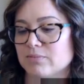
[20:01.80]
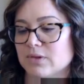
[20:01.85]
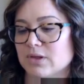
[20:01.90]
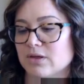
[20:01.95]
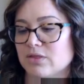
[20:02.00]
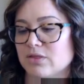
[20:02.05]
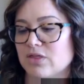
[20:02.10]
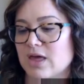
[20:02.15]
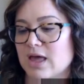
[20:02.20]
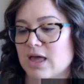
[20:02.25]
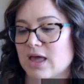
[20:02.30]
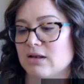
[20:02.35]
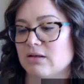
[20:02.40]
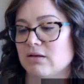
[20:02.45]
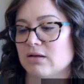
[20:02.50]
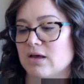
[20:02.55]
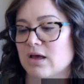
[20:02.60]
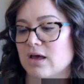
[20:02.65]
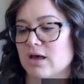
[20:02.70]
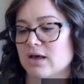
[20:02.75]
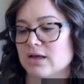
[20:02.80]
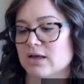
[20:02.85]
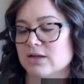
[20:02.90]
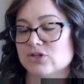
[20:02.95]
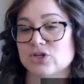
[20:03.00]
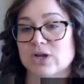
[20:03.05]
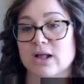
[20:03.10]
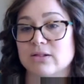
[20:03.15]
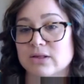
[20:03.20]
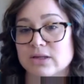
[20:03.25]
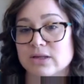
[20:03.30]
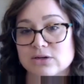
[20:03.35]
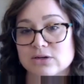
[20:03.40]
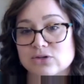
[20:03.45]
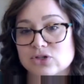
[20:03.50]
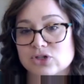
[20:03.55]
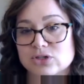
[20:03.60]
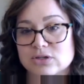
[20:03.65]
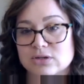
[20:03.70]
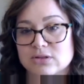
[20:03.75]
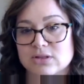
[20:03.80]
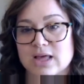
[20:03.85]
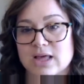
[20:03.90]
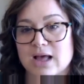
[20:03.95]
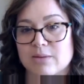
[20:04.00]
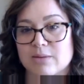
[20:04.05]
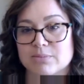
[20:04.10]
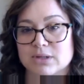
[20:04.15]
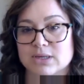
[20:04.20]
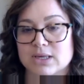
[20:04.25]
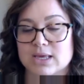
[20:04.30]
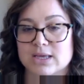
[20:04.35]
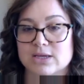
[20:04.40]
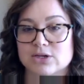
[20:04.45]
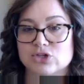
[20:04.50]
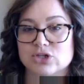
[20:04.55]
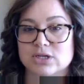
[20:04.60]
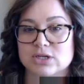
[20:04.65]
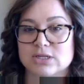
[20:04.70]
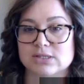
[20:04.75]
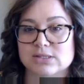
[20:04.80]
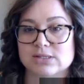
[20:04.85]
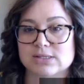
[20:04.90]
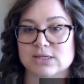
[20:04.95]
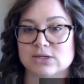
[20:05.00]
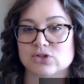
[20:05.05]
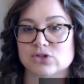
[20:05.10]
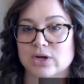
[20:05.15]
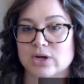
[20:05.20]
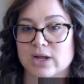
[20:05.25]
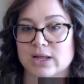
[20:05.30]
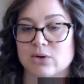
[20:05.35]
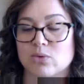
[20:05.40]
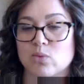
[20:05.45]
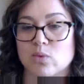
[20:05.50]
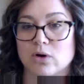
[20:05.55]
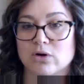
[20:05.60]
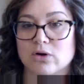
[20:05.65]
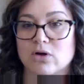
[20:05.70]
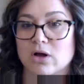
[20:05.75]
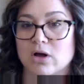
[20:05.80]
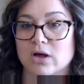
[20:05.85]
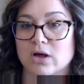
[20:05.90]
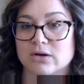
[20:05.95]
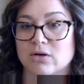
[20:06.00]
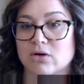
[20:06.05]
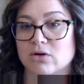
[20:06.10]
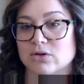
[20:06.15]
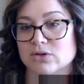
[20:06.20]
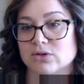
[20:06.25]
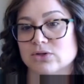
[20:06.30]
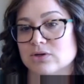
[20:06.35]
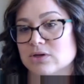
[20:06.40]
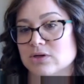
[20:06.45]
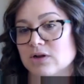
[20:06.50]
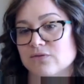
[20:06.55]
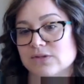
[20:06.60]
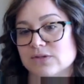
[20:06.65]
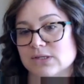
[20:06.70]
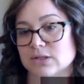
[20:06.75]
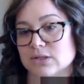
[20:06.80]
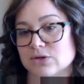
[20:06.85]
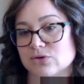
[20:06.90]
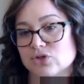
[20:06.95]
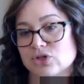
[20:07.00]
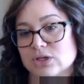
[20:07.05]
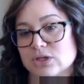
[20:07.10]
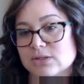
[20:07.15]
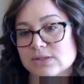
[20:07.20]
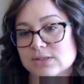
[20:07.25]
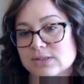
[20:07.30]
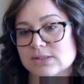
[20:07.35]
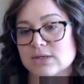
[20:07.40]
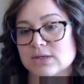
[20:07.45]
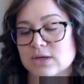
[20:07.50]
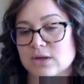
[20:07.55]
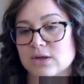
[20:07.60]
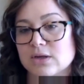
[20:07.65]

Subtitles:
then challenge the applications and try to work on alternative solutions.